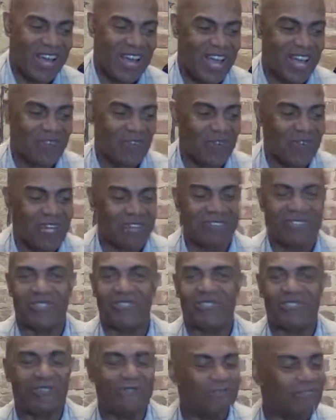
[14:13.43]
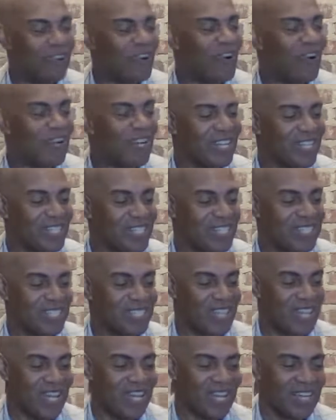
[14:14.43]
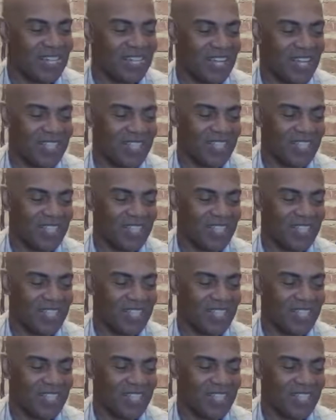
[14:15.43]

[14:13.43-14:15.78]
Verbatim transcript: at one of Central Florida's uh,